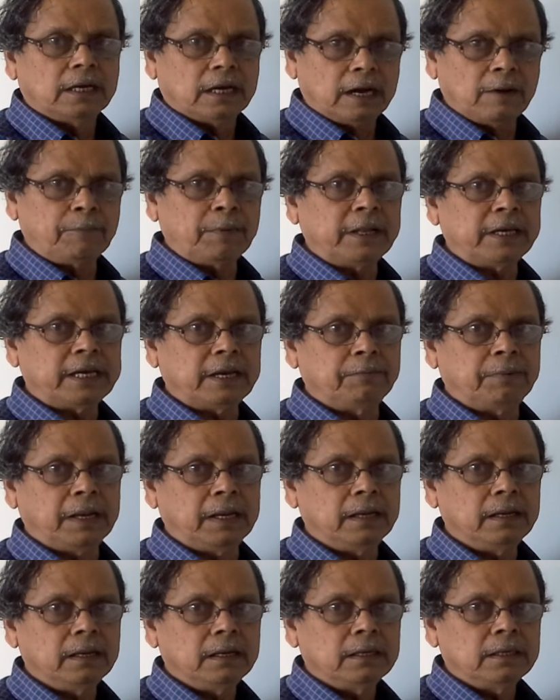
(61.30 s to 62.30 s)

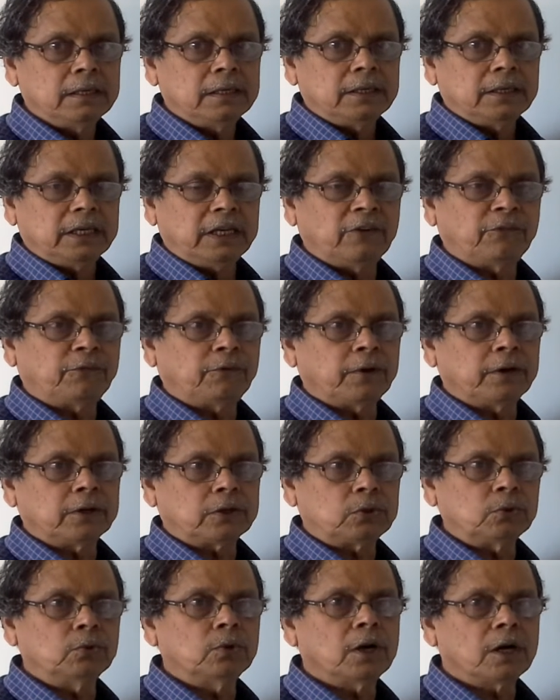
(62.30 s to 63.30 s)
applicable, if
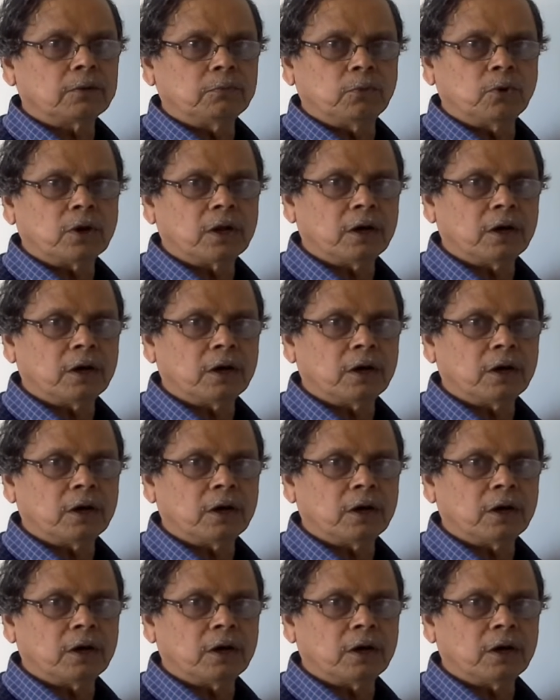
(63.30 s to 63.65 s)
two or more